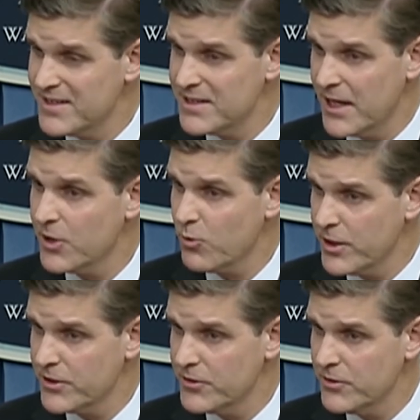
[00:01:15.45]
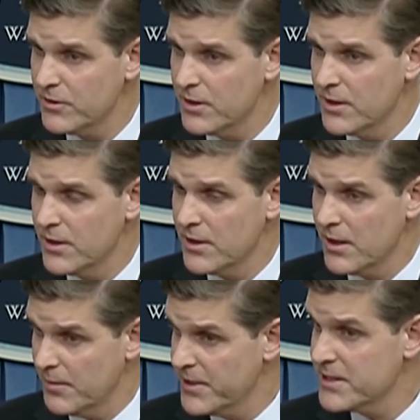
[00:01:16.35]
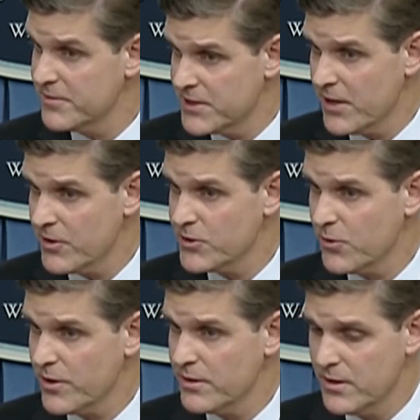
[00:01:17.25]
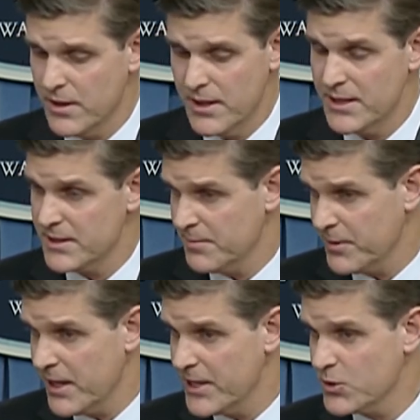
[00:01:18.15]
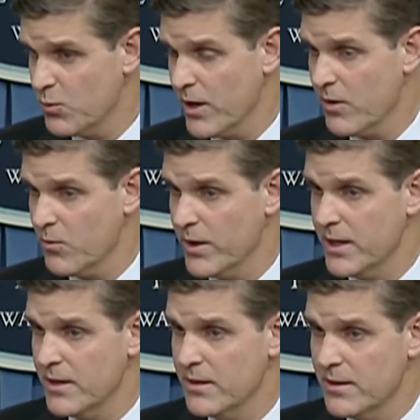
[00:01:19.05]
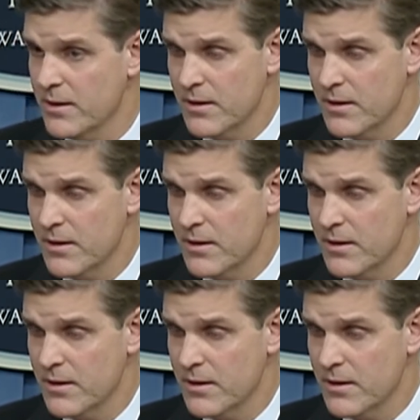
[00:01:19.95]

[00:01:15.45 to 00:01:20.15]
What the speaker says: This is a critical piece of territory. This is a place where we